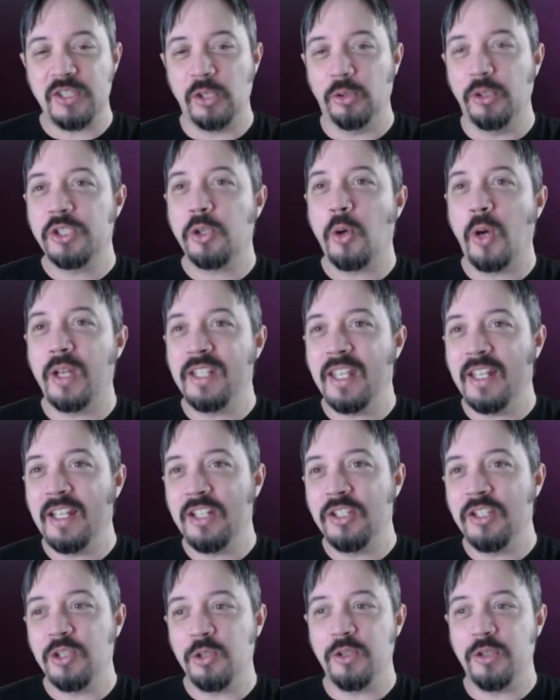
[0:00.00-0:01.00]
So let's go ahead and get
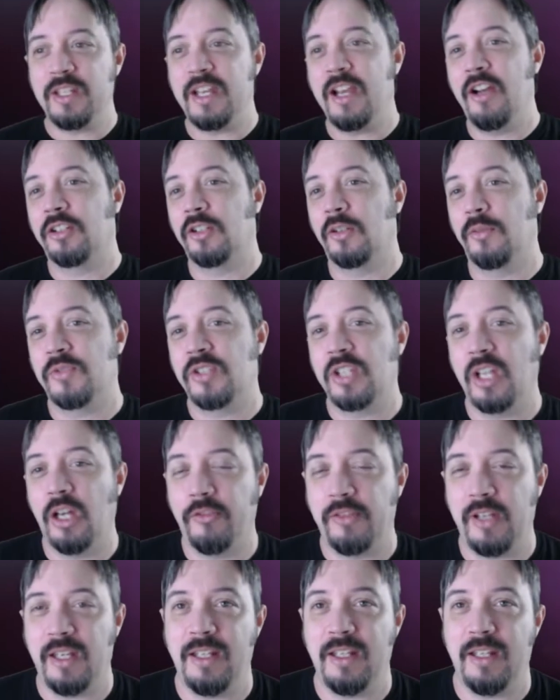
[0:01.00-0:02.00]
into the character
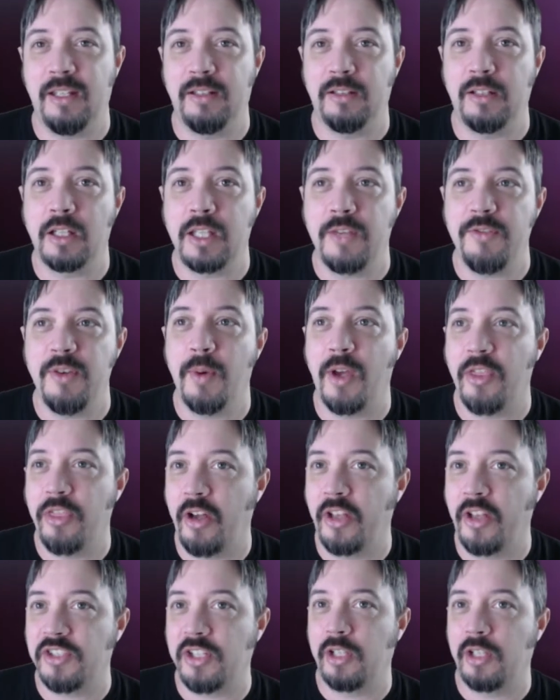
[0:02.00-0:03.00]
himself, and I'll give you my
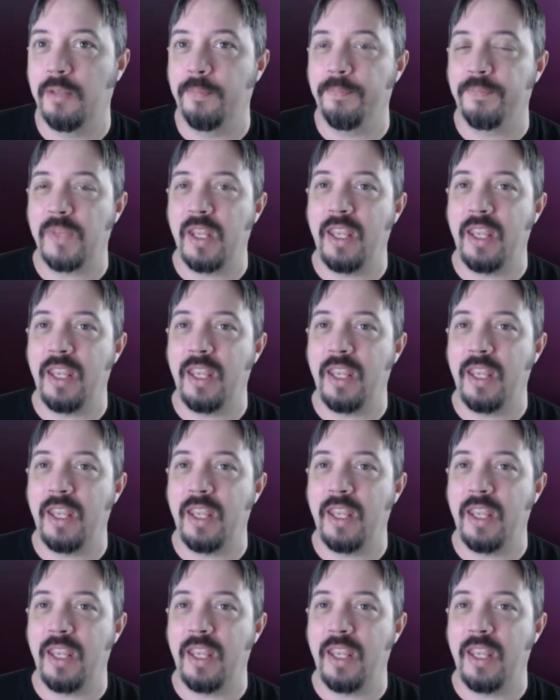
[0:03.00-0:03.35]
thoughts on him,